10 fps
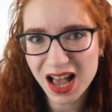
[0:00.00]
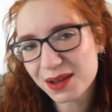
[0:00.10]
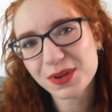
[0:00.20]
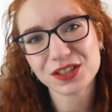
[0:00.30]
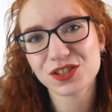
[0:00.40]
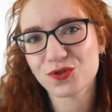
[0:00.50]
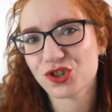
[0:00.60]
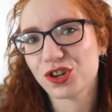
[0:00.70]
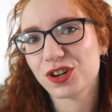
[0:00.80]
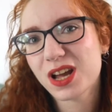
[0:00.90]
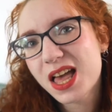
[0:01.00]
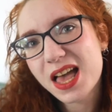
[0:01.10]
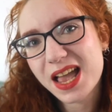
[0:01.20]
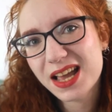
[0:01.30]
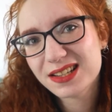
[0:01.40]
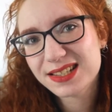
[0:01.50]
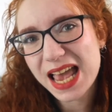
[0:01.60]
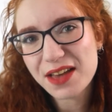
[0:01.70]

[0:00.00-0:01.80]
I'm not so sure. And